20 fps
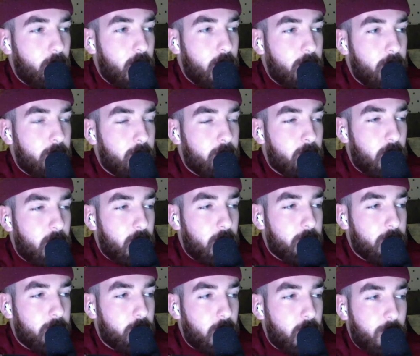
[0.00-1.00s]
Williams might have
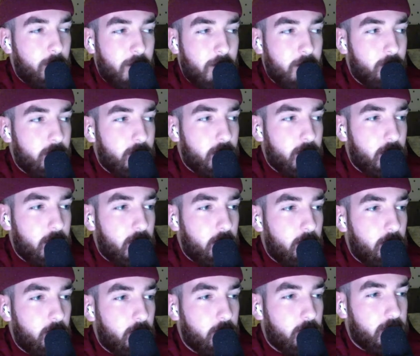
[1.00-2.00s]
given away a penalty here.
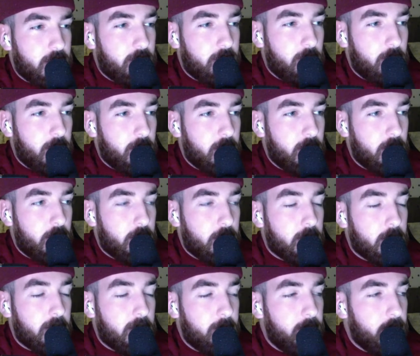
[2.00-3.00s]
Or is that Tsimikas?
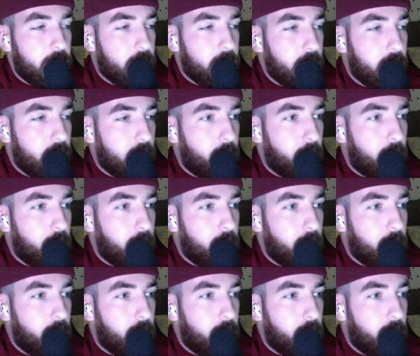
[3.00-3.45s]
That's Tsimikas.